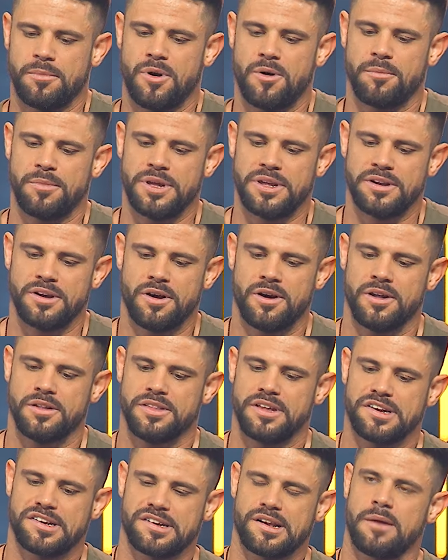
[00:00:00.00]
moment
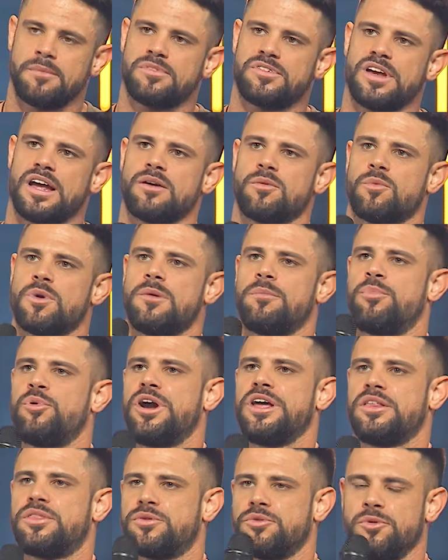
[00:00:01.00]
on this subject, where
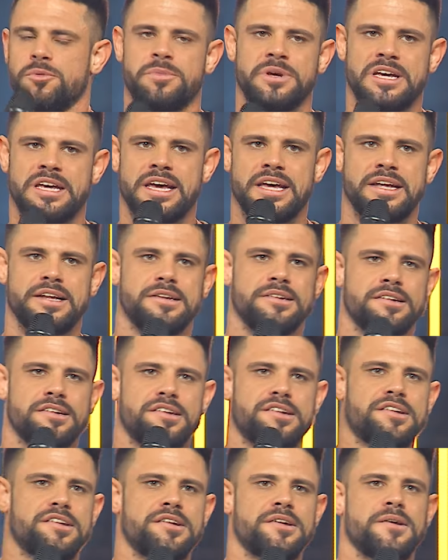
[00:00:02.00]
breakthrough
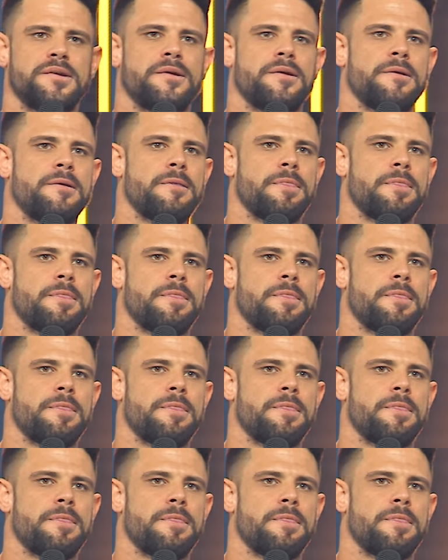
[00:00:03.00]
begins.